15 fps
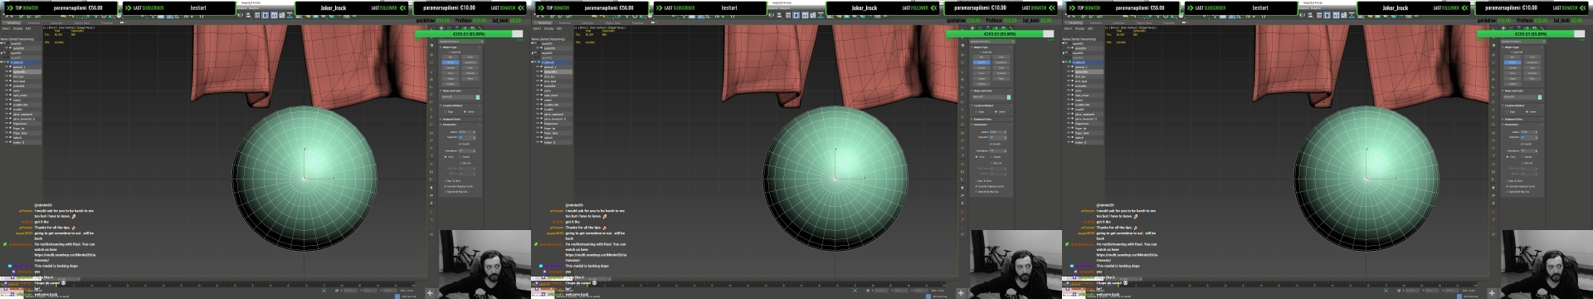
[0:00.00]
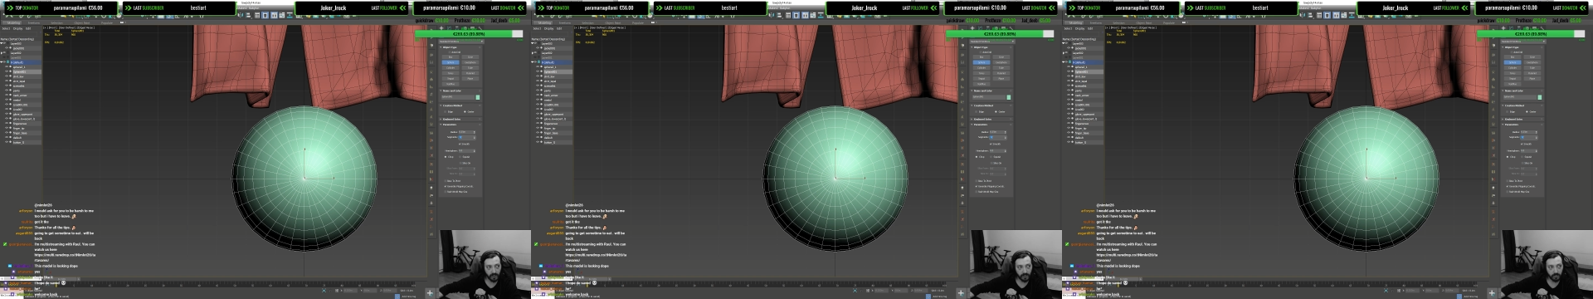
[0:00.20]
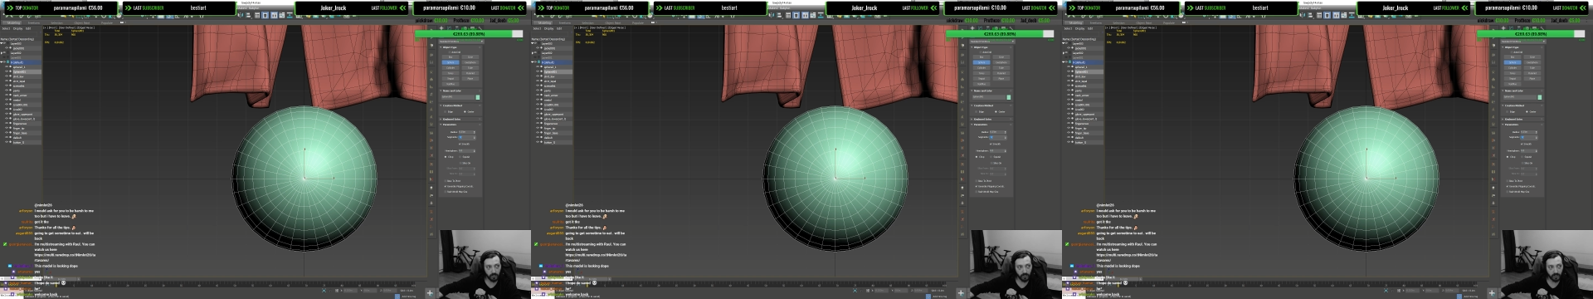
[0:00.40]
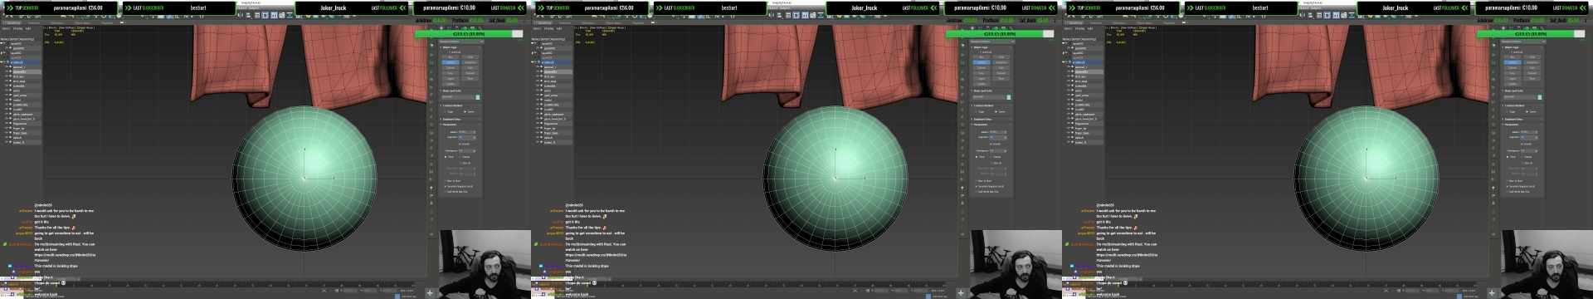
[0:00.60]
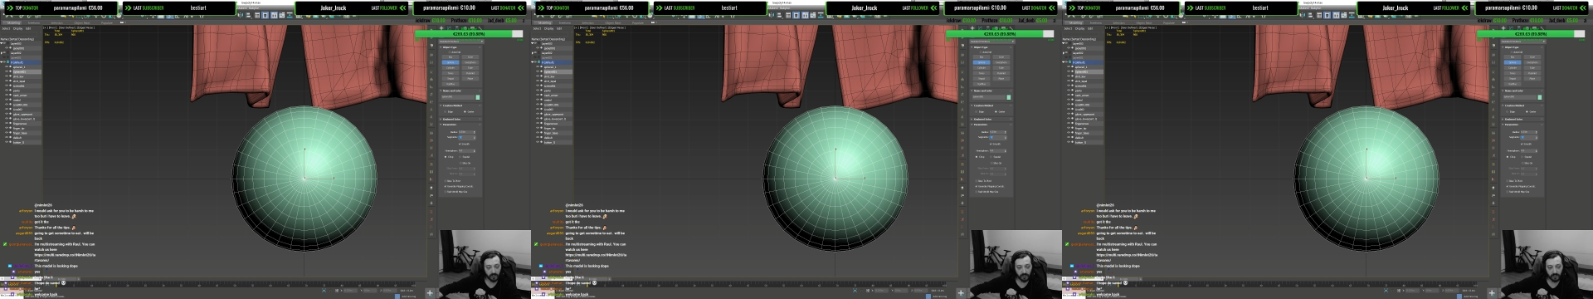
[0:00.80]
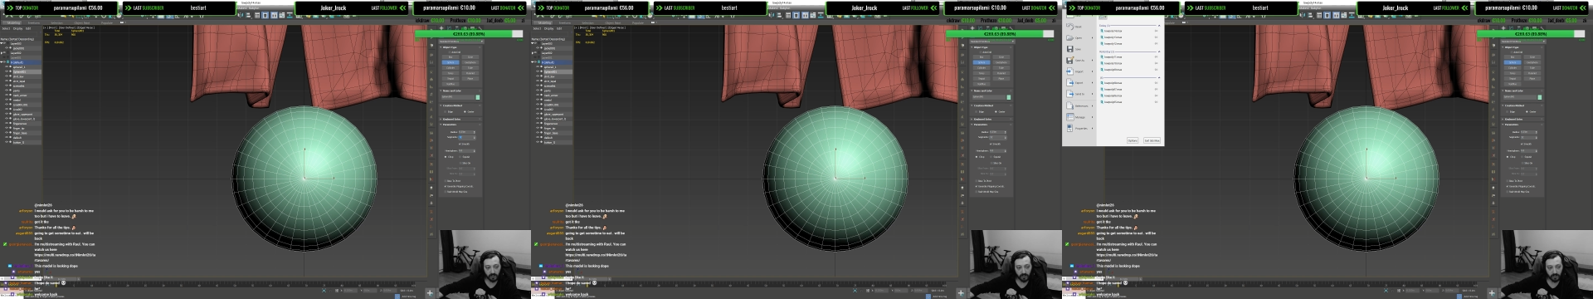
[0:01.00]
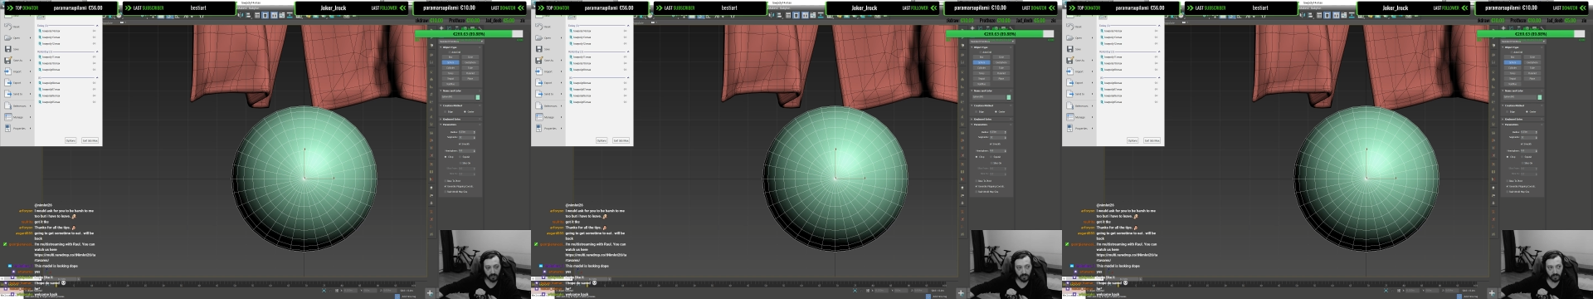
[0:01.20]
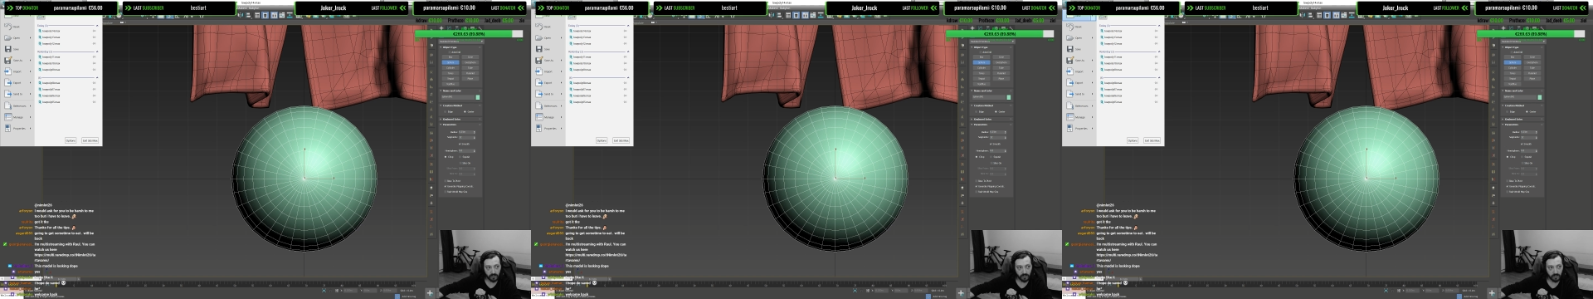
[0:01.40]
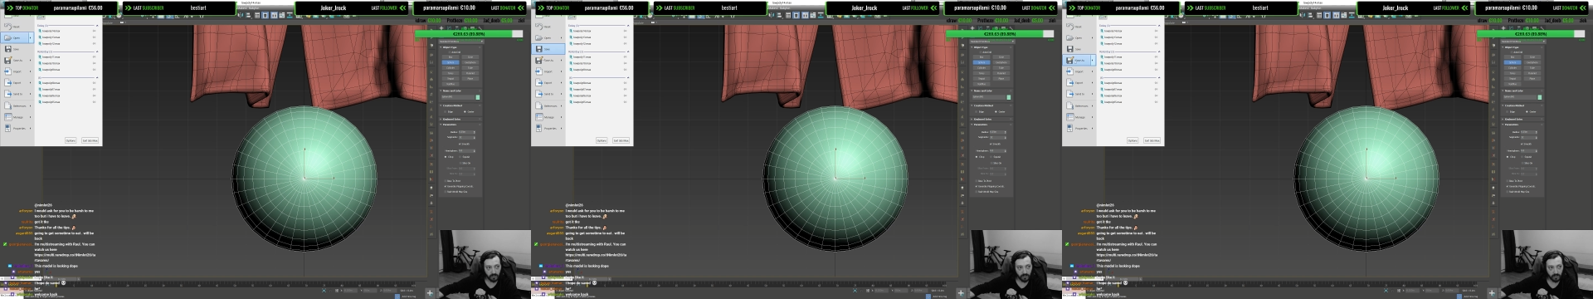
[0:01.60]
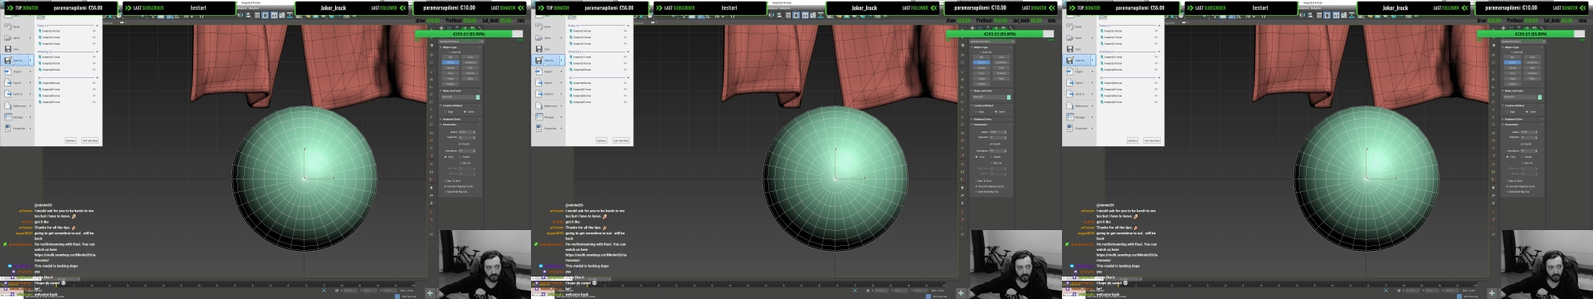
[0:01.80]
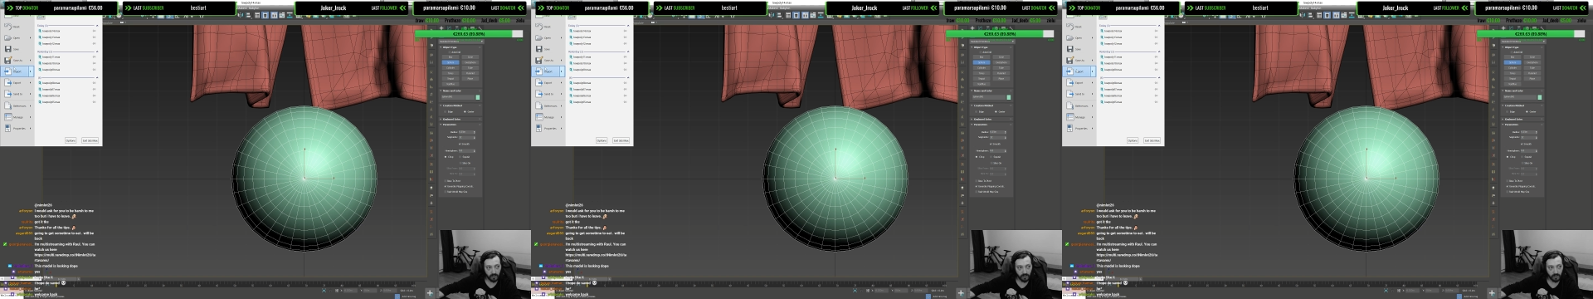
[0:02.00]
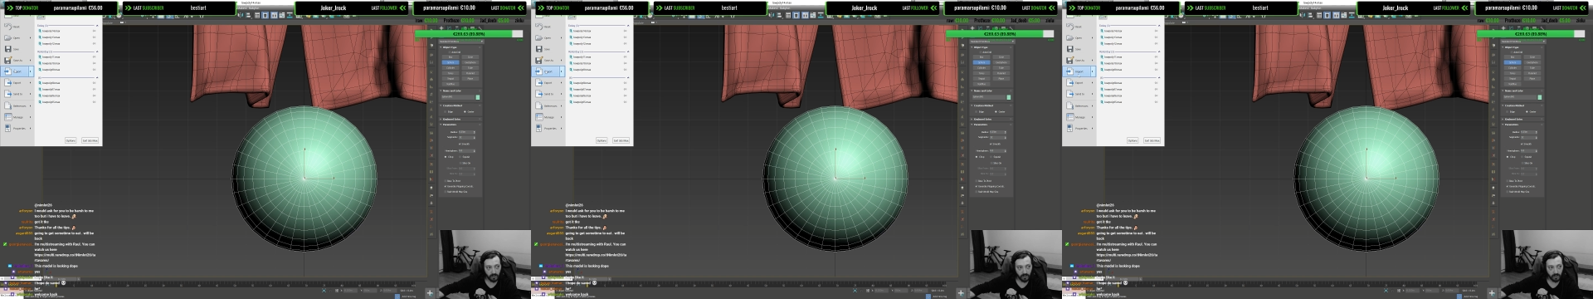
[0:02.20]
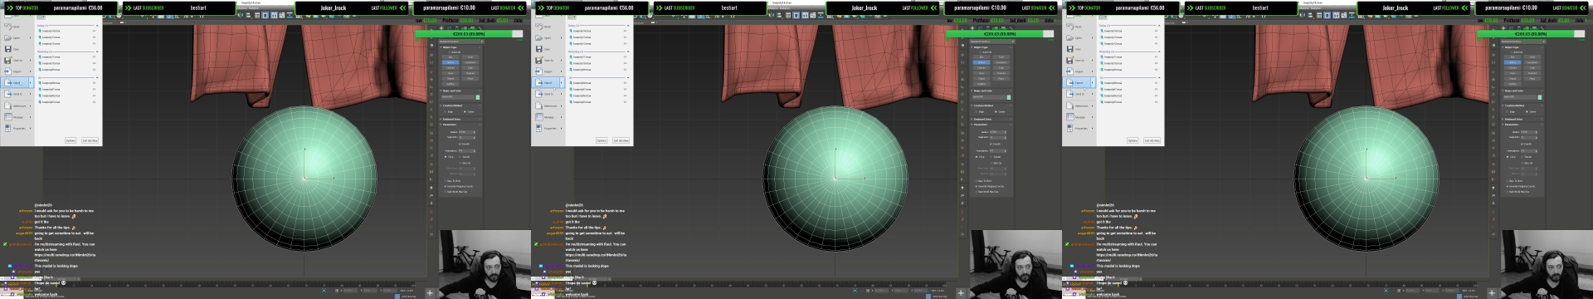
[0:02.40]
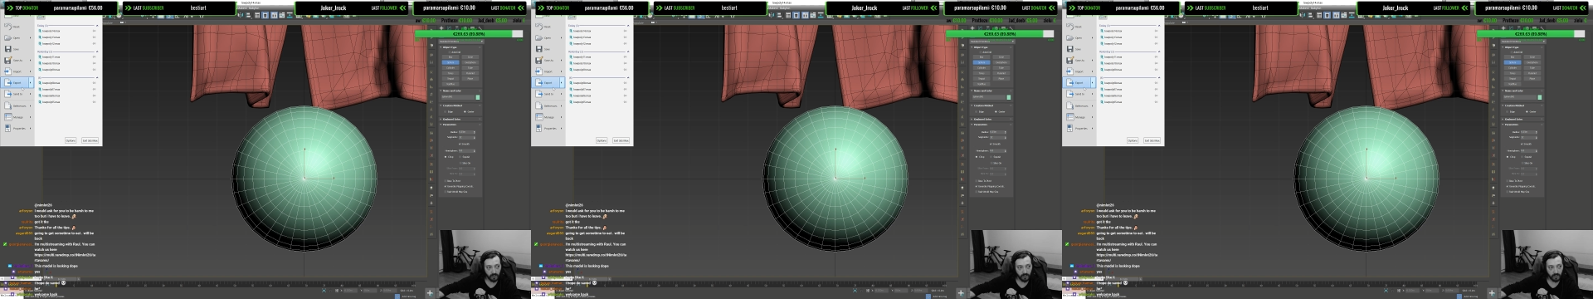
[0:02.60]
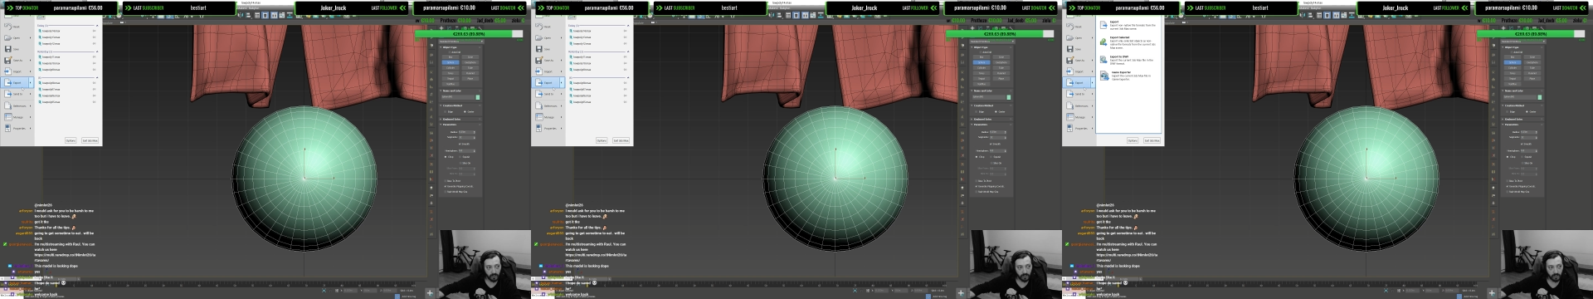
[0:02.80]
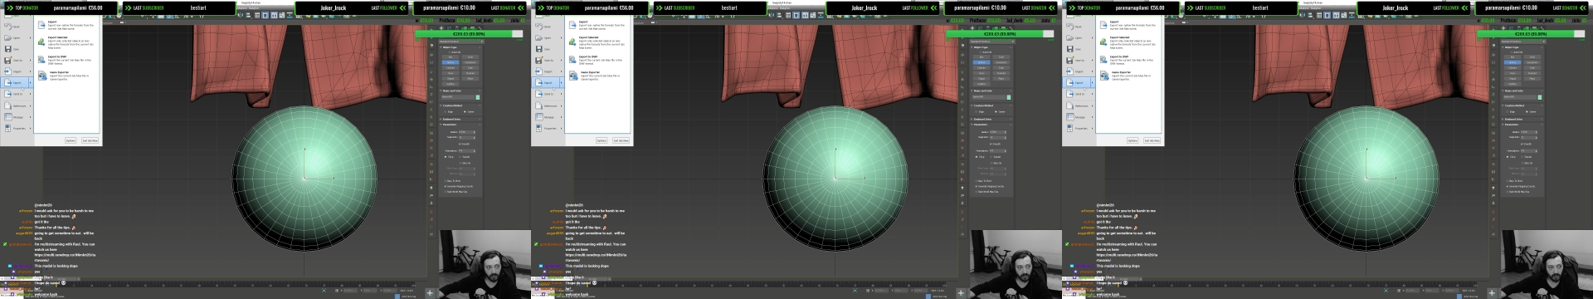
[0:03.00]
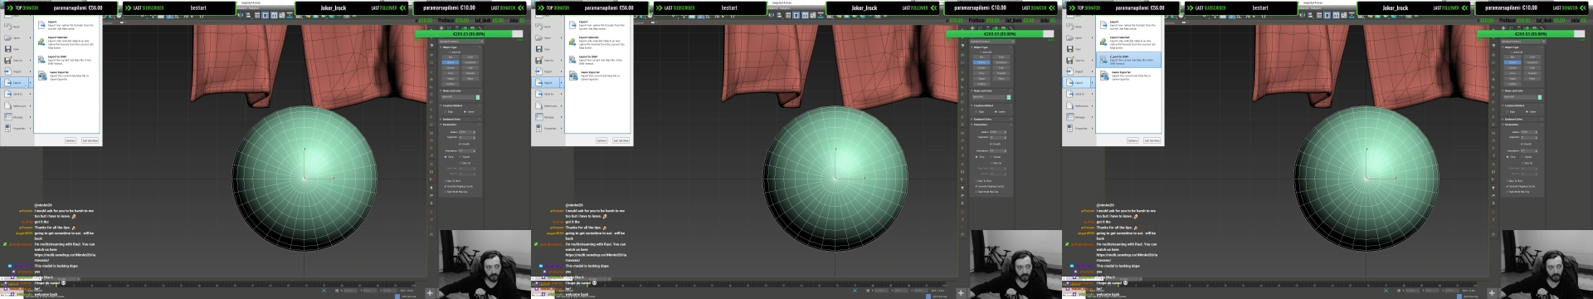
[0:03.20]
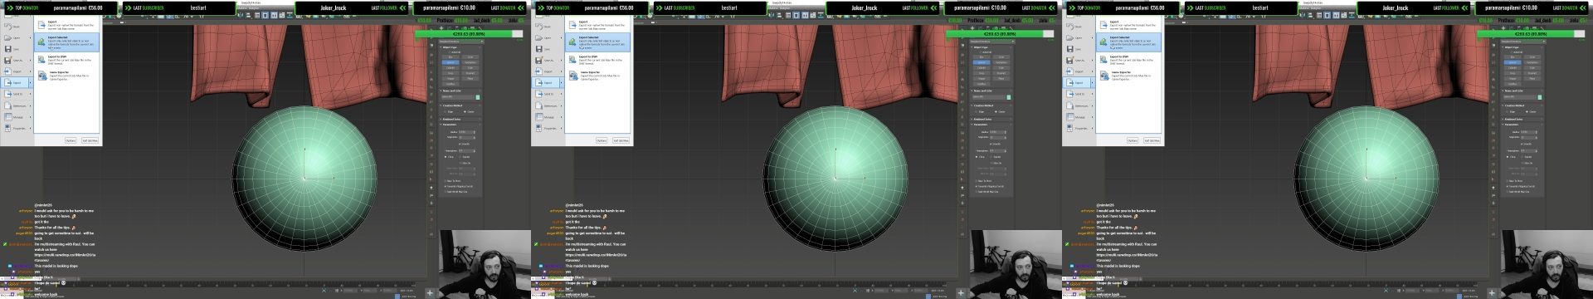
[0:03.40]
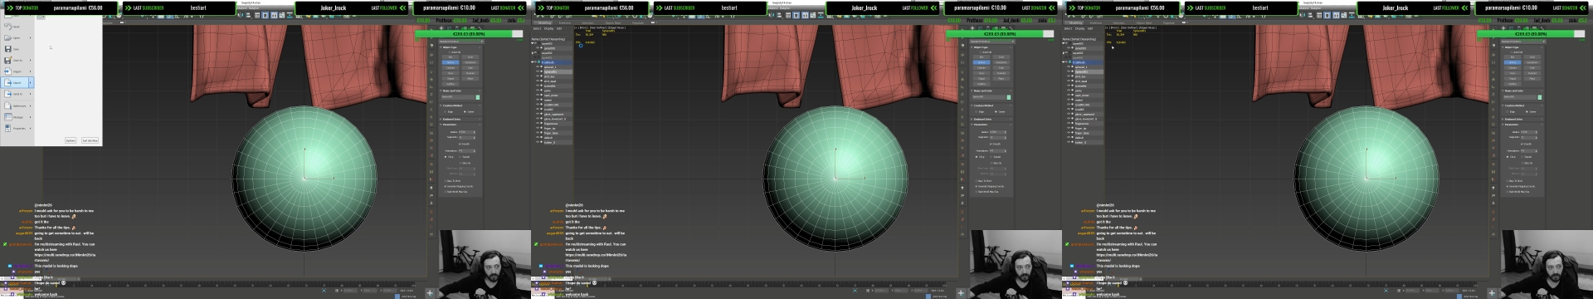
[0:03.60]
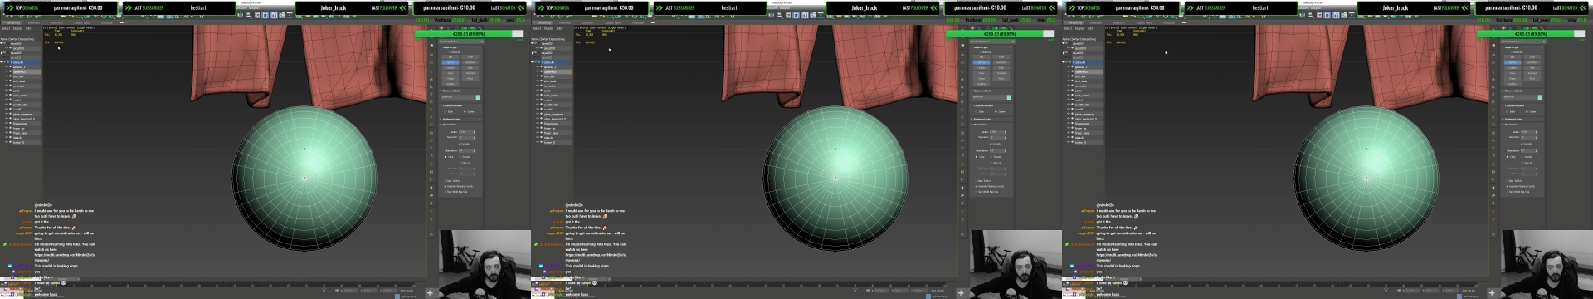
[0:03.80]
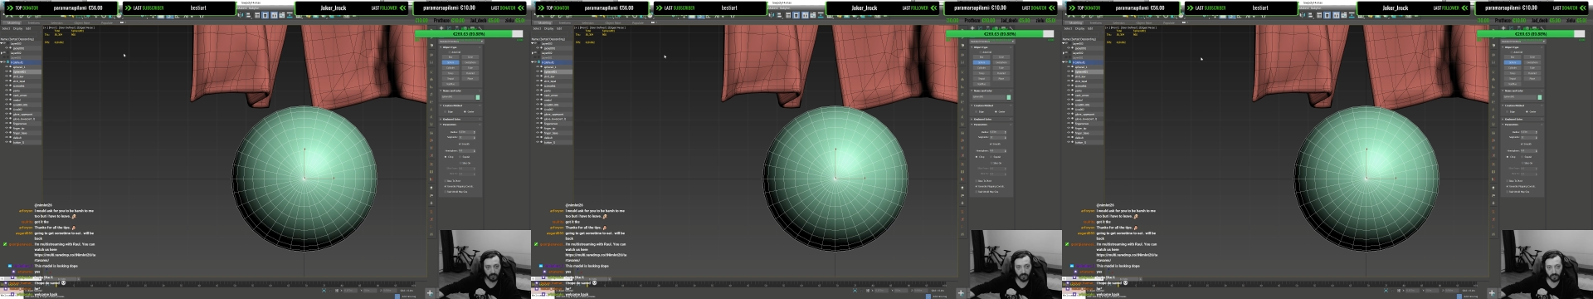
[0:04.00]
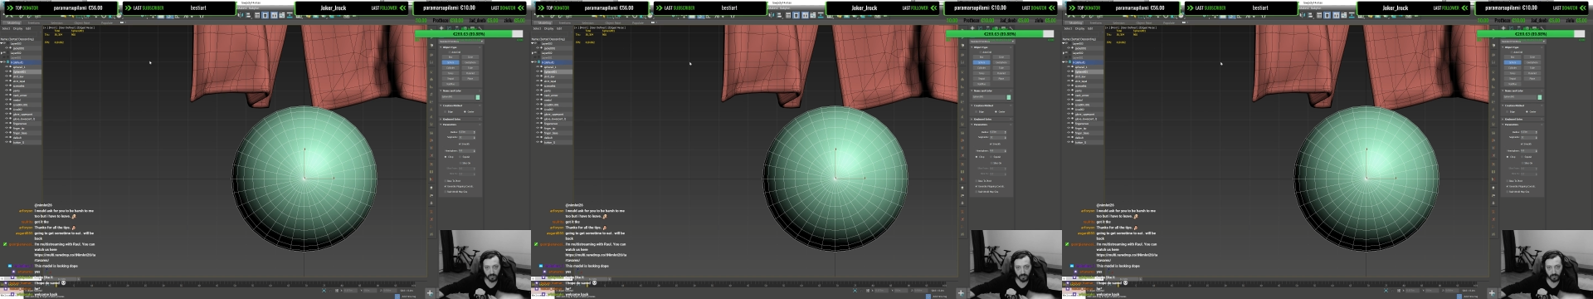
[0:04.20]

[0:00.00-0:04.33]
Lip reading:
(no speaker visible)